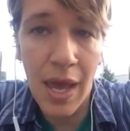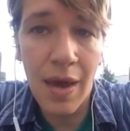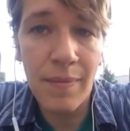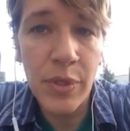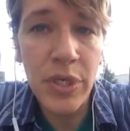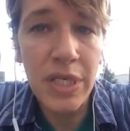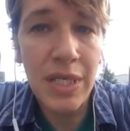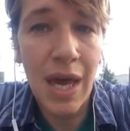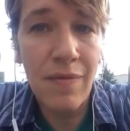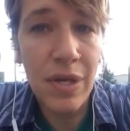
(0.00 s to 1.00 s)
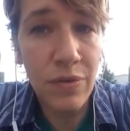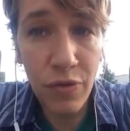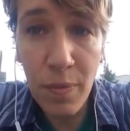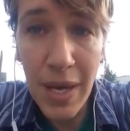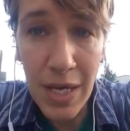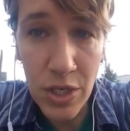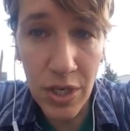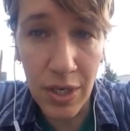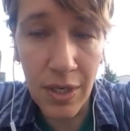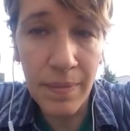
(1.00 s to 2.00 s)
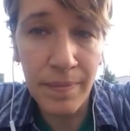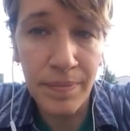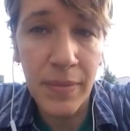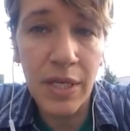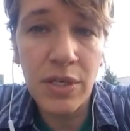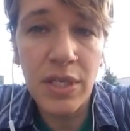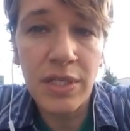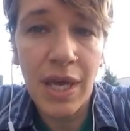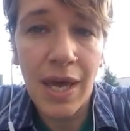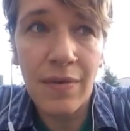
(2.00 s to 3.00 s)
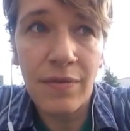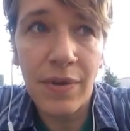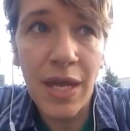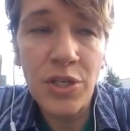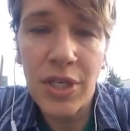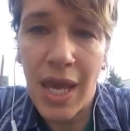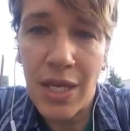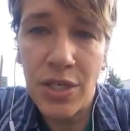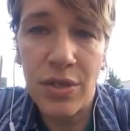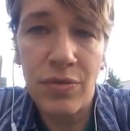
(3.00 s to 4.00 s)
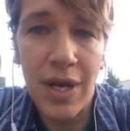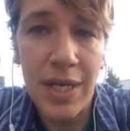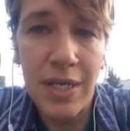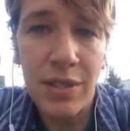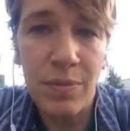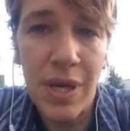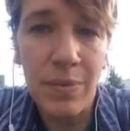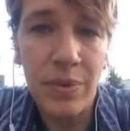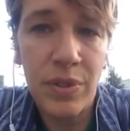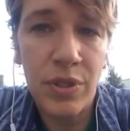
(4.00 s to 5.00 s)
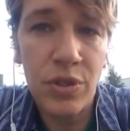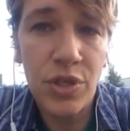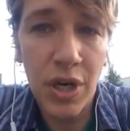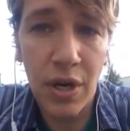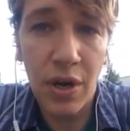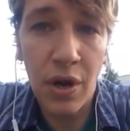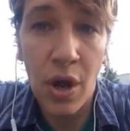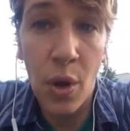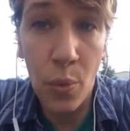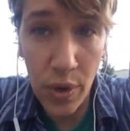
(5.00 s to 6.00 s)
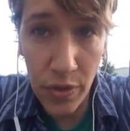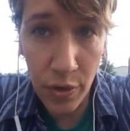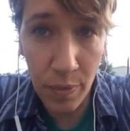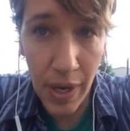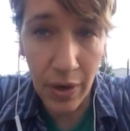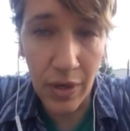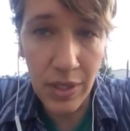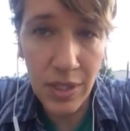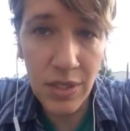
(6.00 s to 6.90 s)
You need to have information, and you need to have education ready to be able to share with your parents.